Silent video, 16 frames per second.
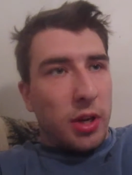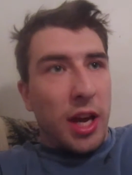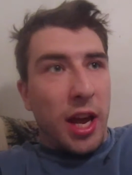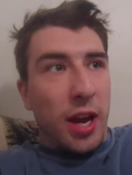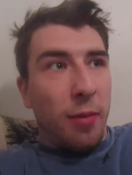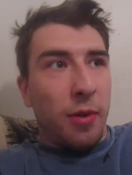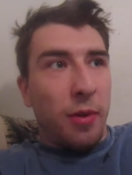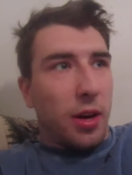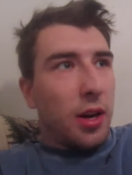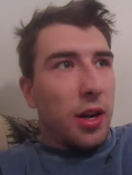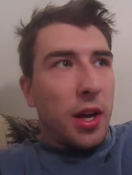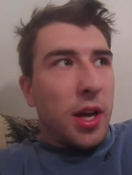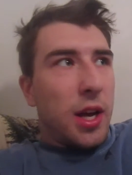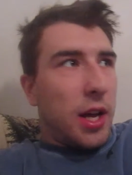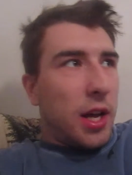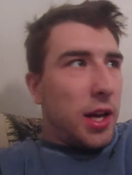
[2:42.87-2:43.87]
camera.
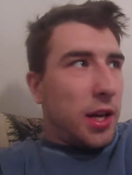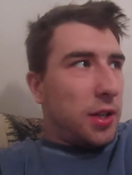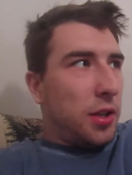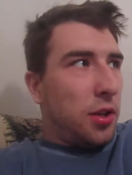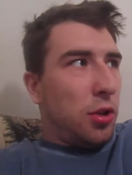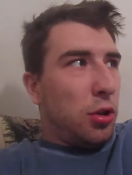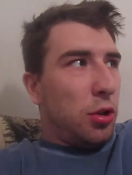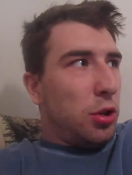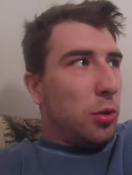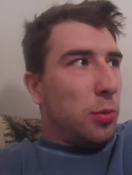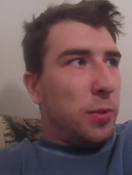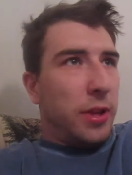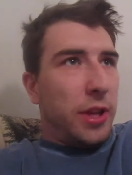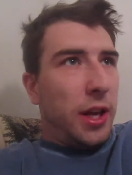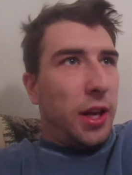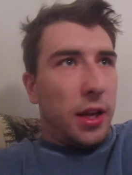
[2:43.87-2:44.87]
It's a YouTube
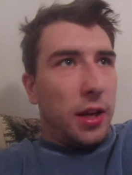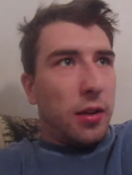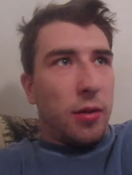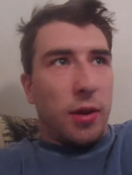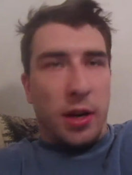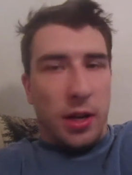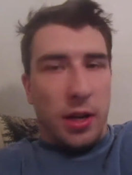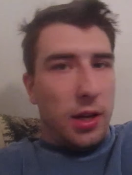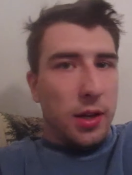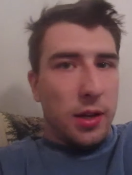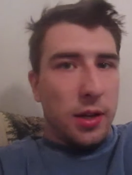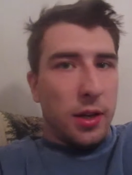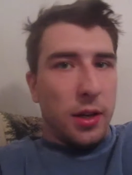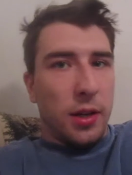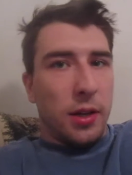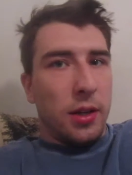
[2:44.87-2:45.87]
thing, right?
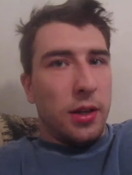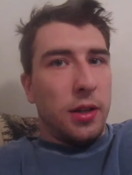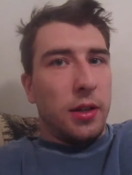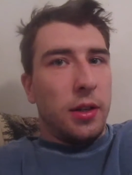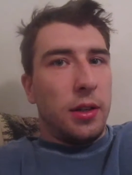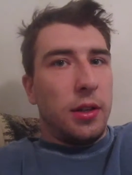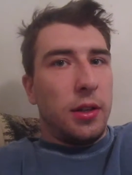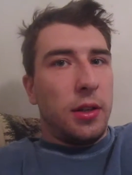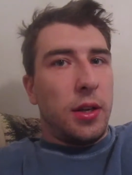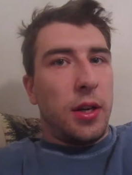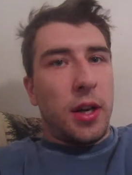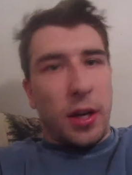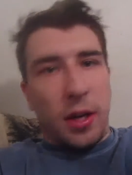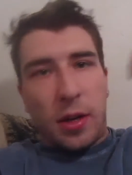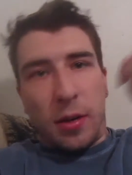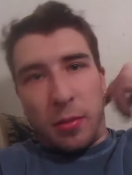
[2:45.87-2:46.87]

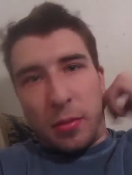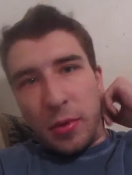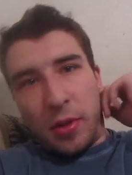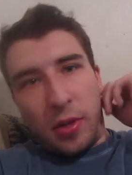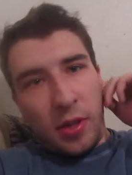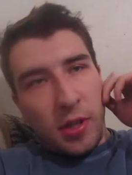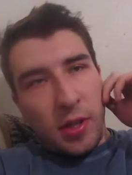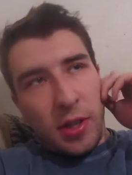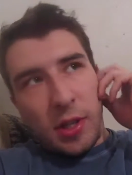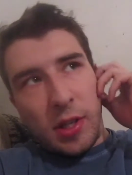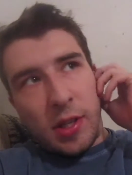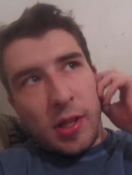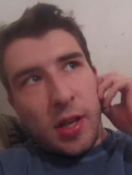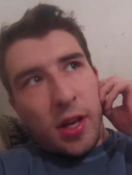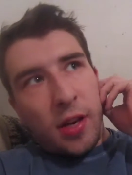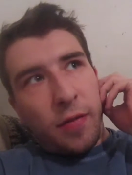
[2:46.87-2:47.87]
Um, Clintus
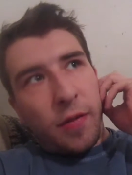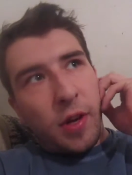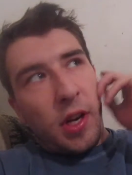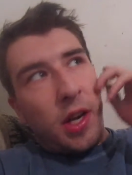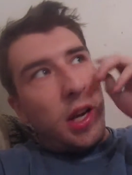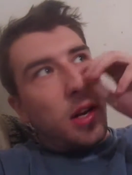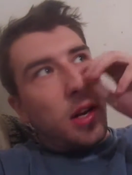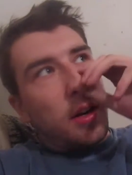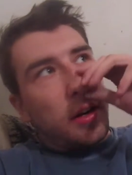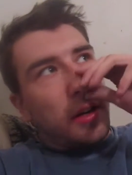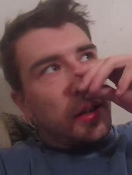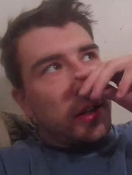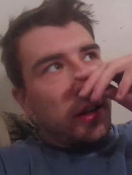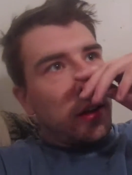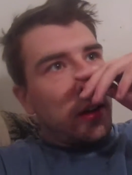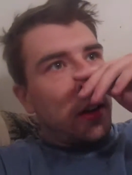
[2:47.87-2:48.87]
has done it for
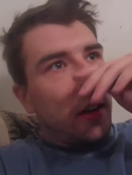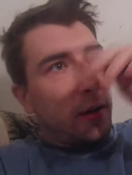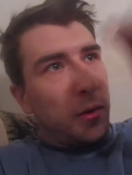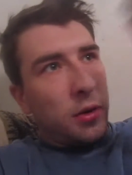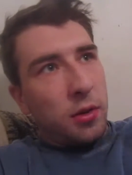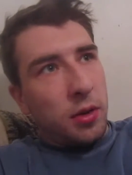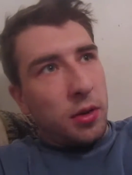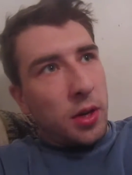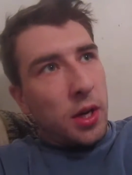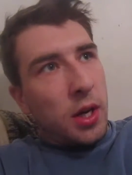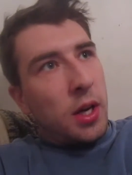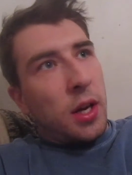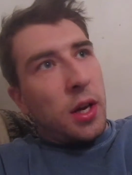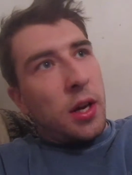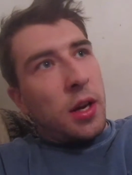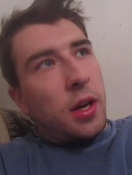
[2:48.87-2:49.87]
years, or
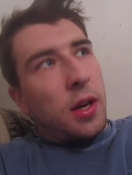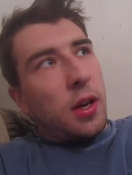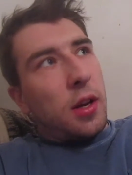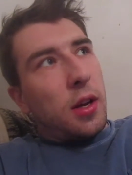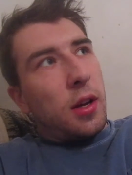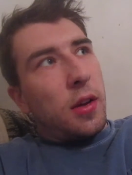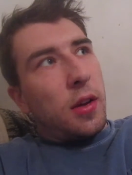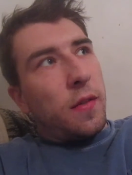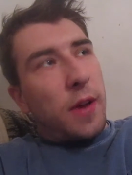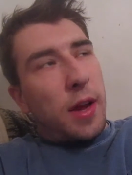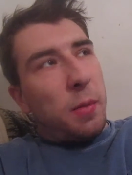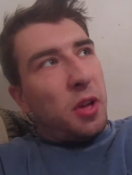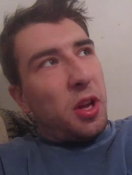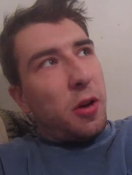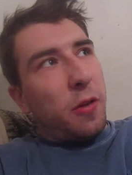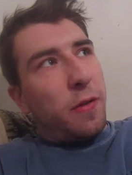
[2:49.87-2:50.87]

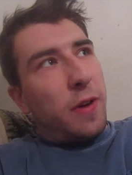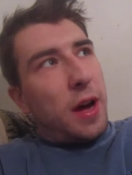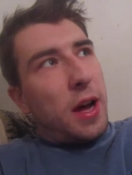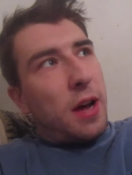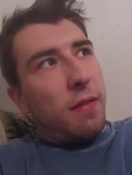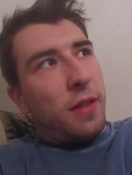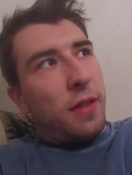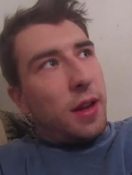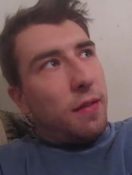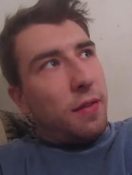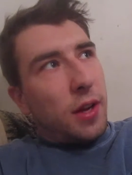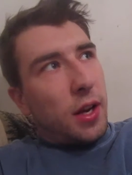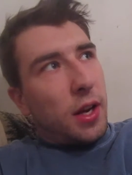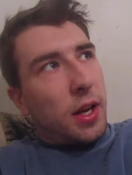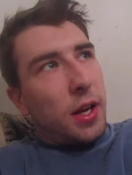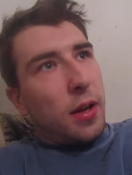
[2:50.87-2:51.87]
Family of 05, they've
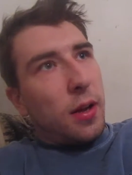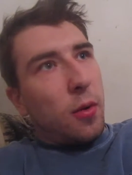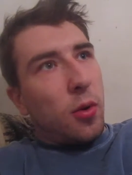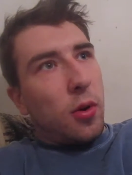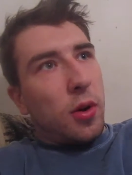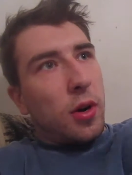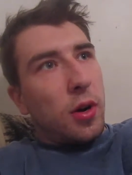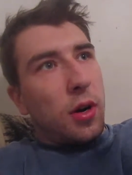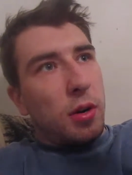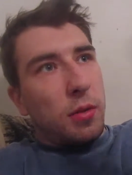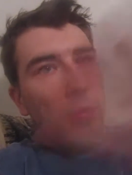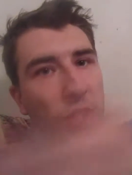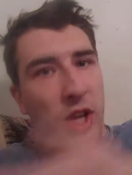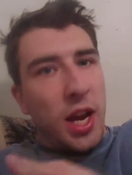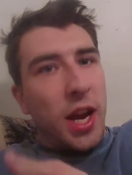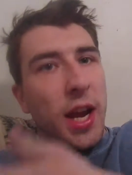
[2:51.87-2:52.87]
done it, or
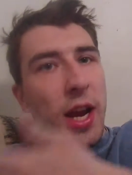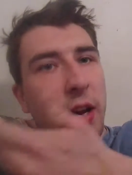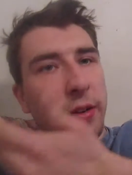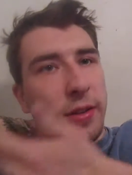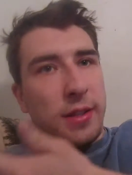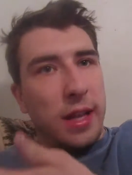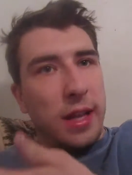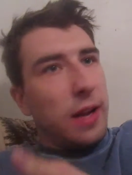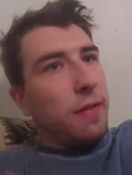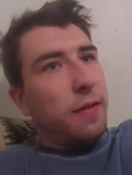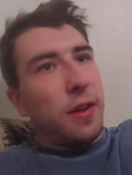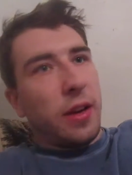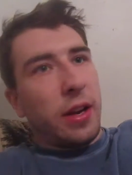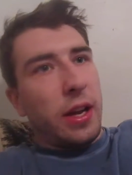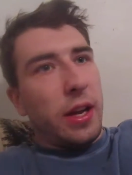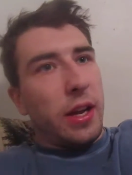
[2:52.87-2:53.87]
J House, they've
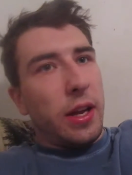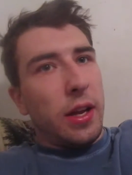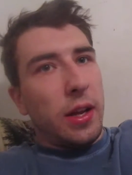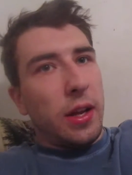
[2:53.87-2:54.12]
done it.